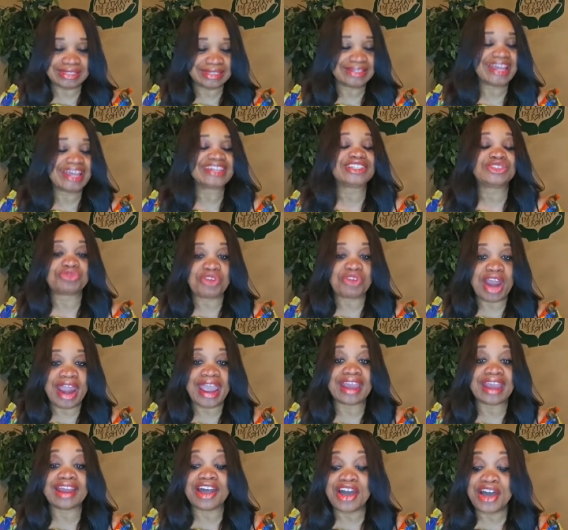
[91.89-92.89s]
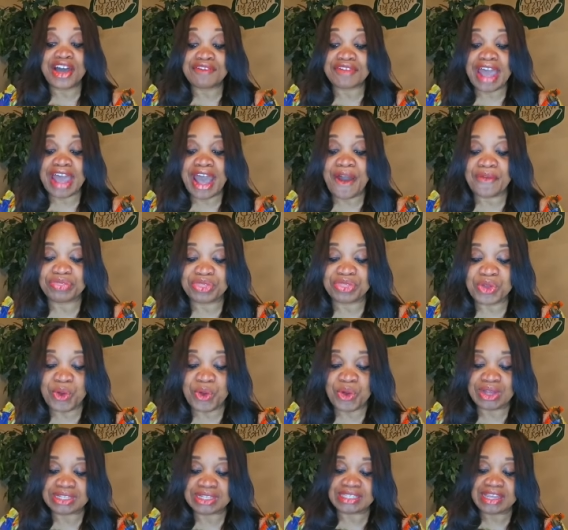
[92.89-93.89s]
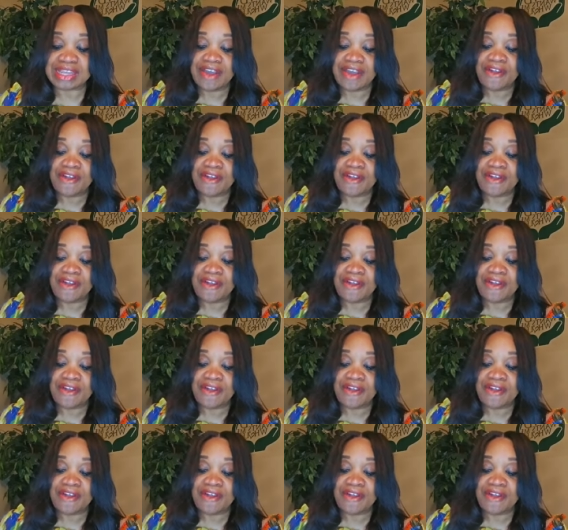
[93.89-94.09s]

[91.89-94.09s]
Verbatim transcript: That's right, of our thoughts.